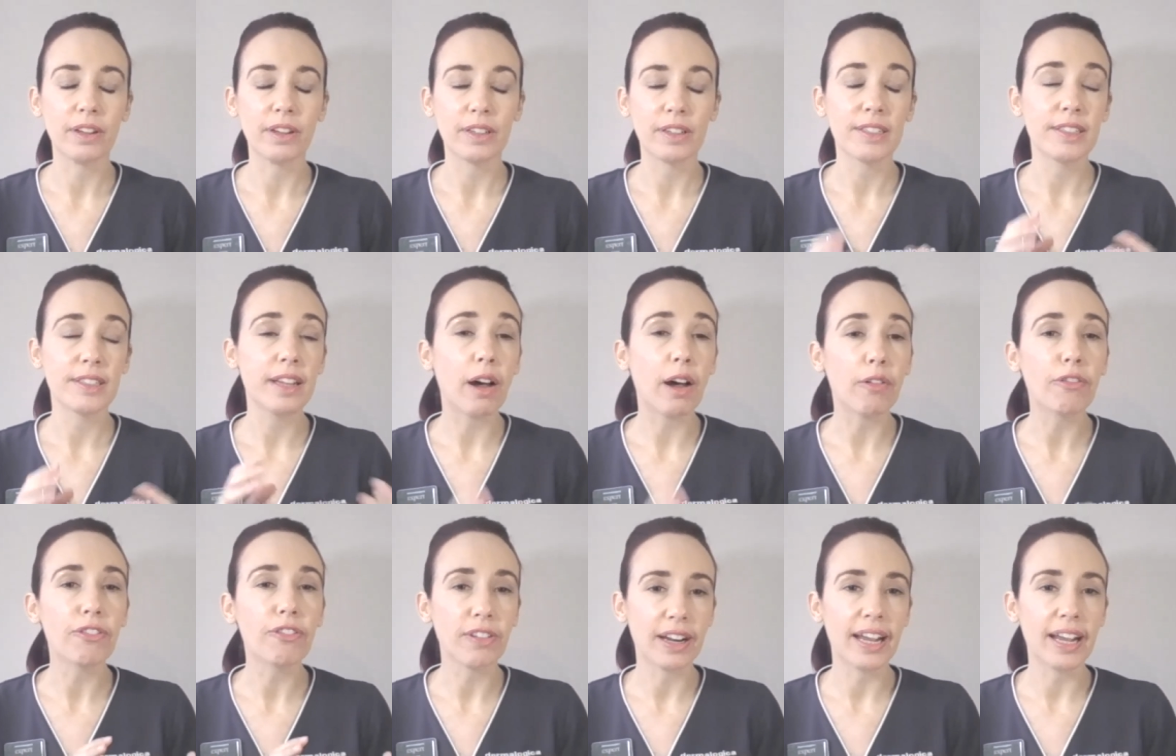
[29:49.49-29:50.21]

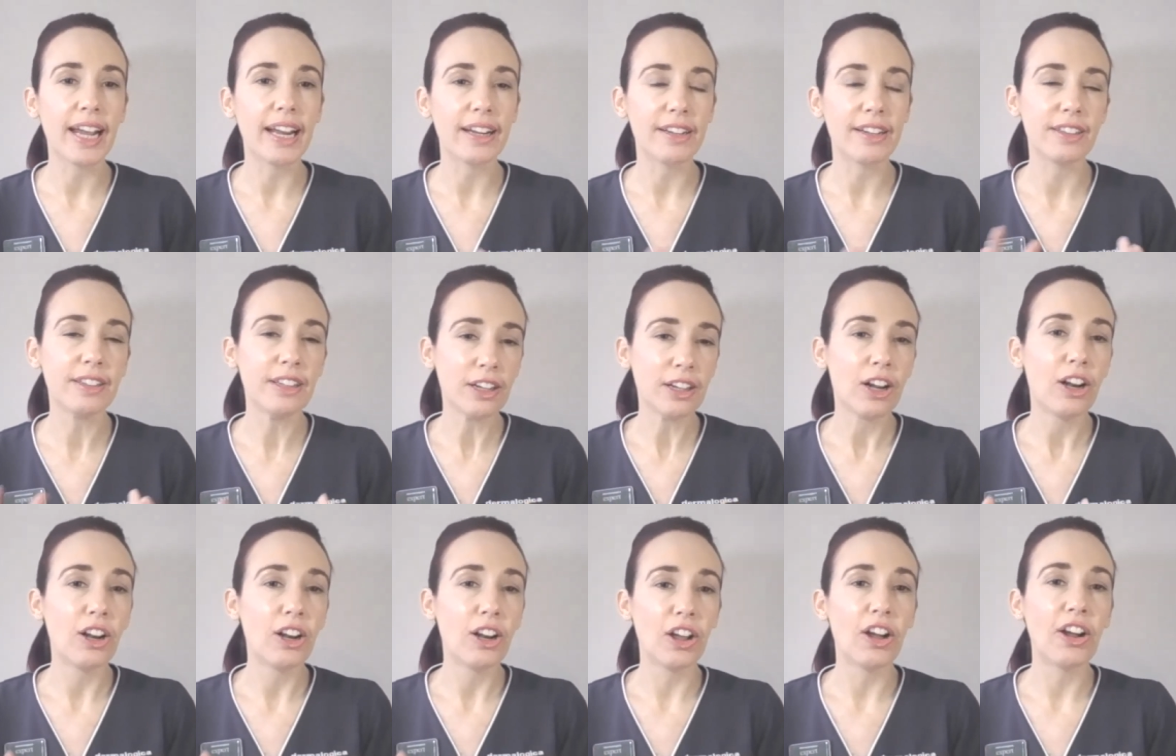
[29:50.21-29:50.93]
self-led
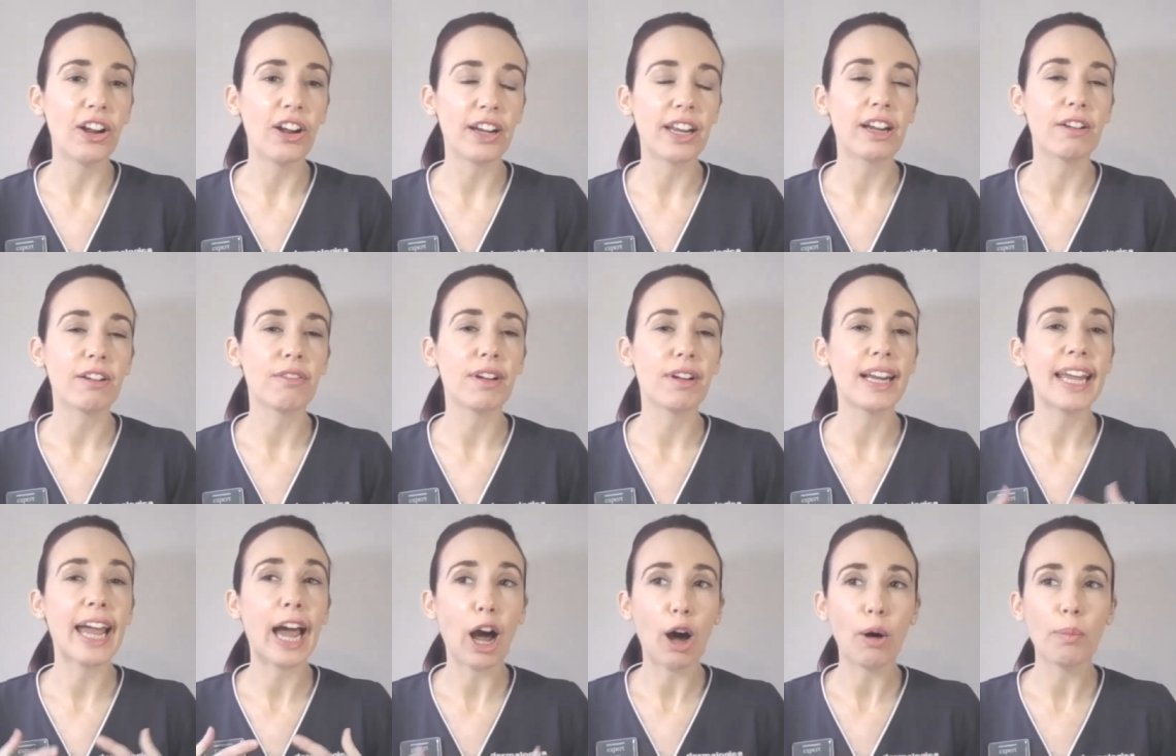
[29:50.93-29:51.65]
learning
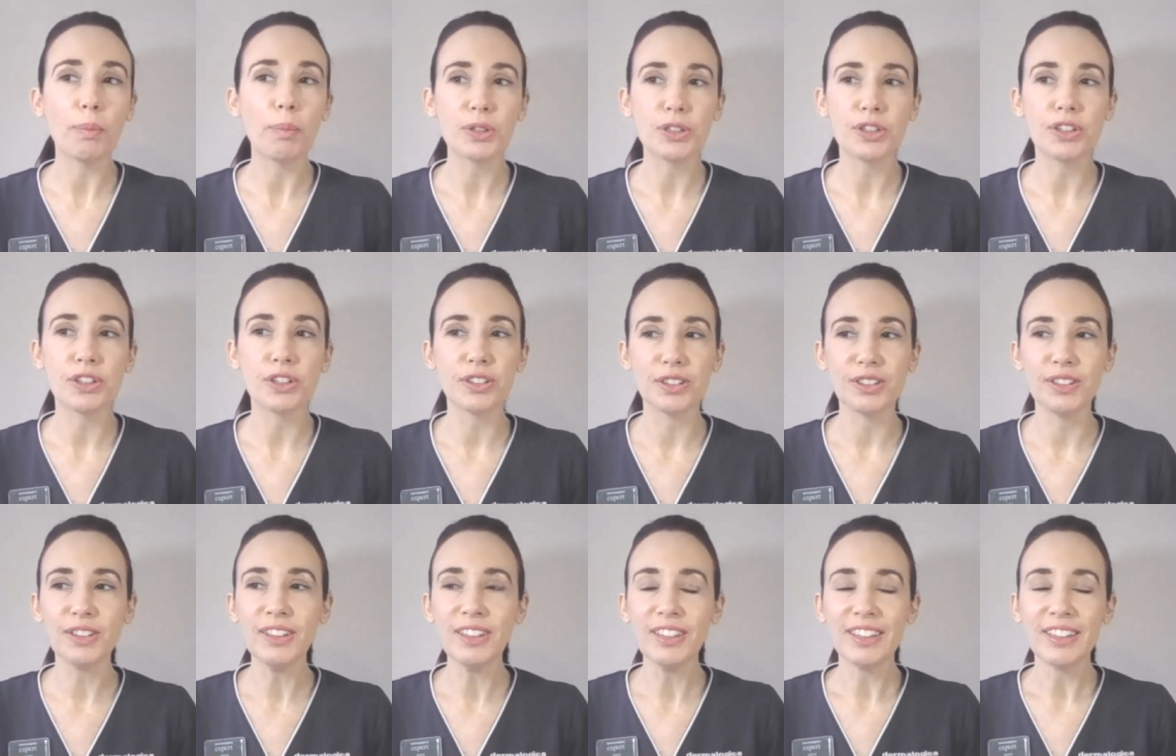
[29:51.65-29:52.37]
really helps you
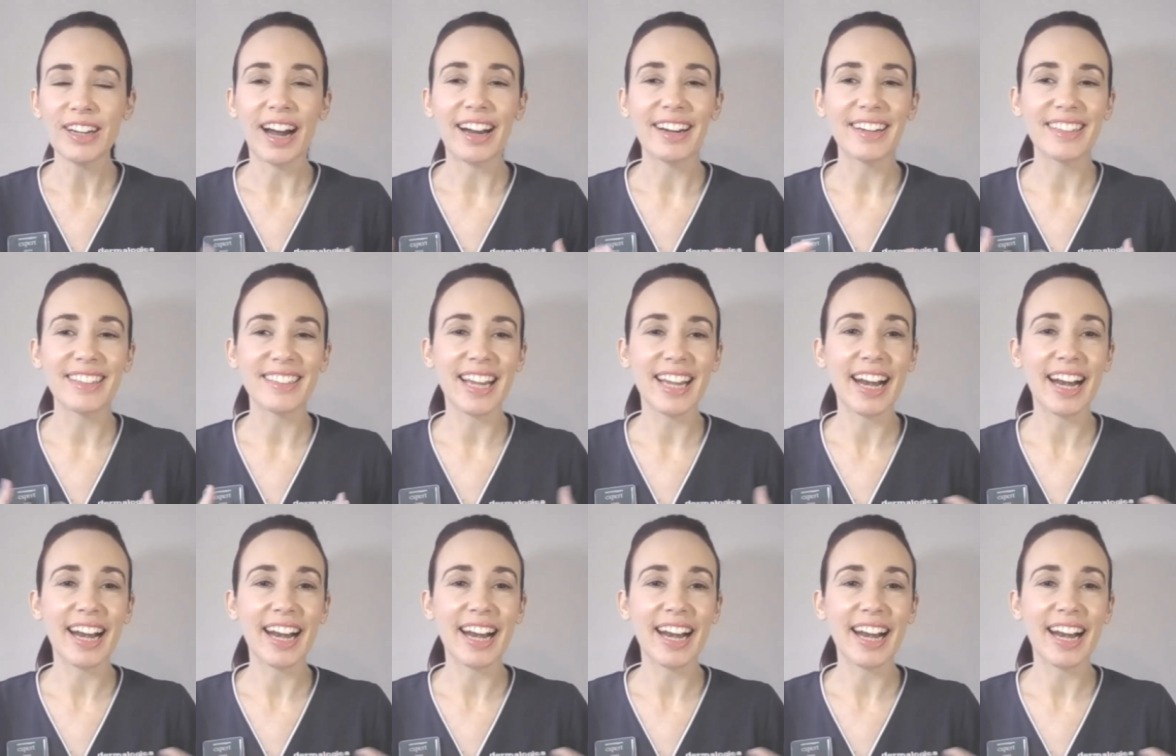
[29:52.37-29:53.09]
to
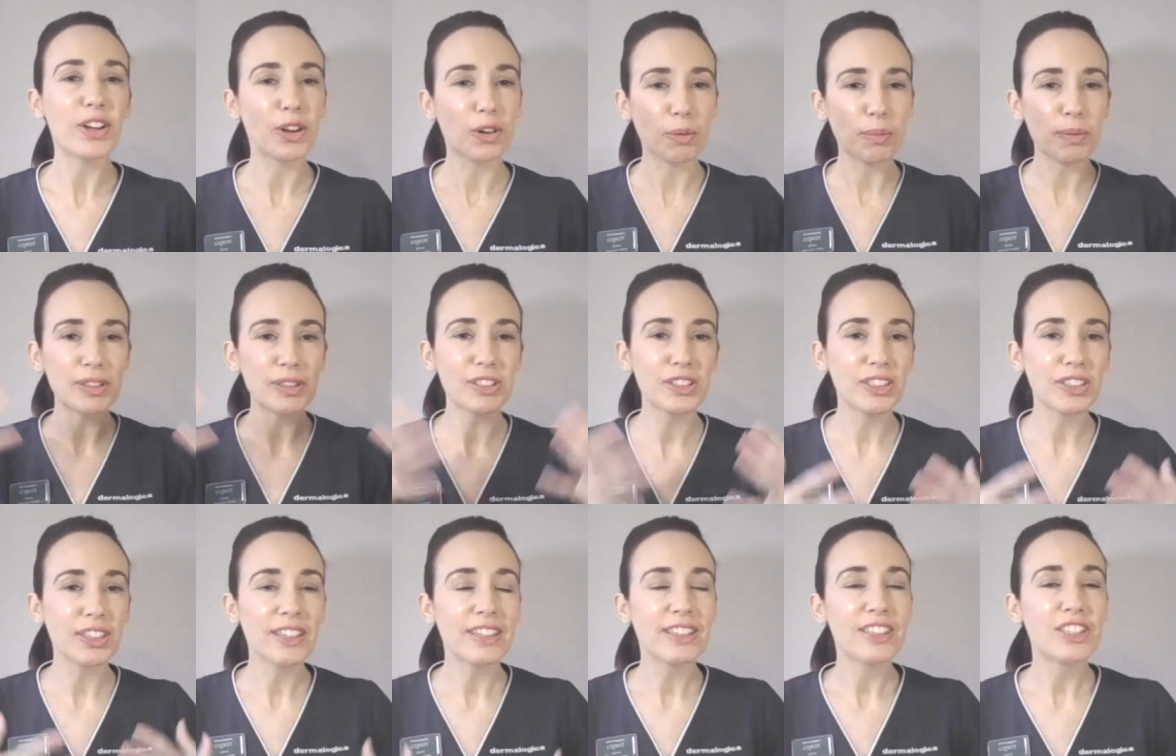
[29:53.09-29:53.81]
understand how you can
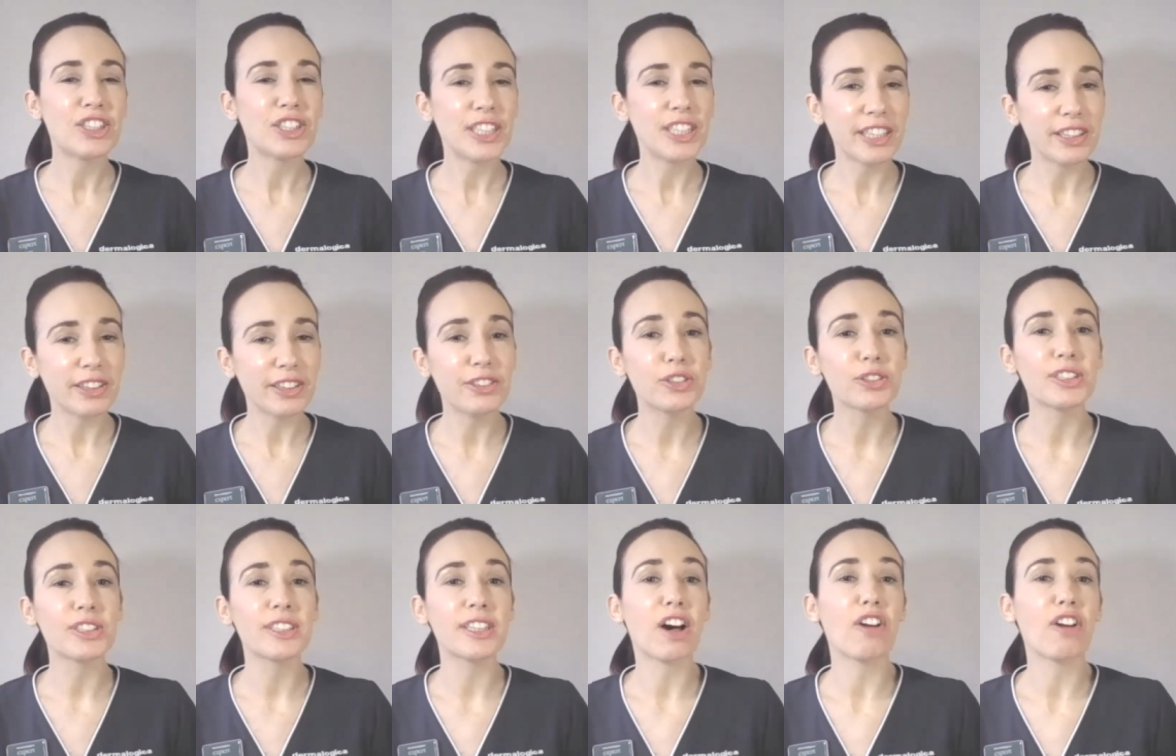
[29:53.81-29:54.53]
almost shield
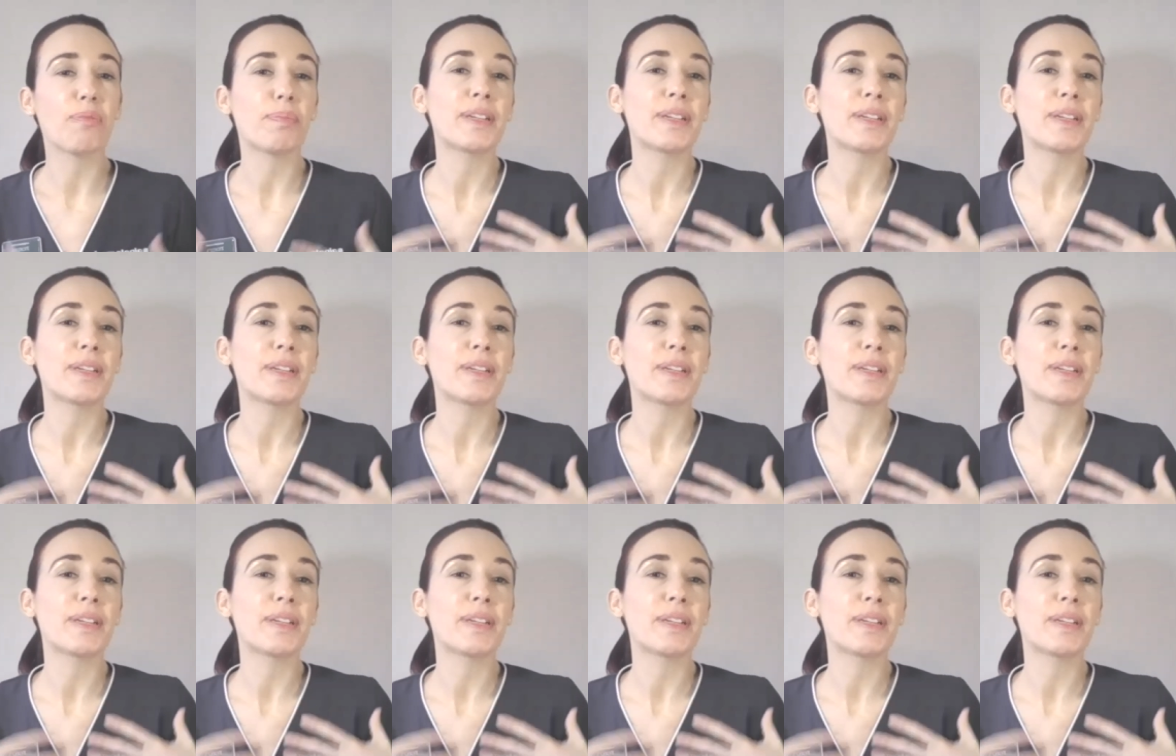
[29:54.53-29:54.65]
yourself,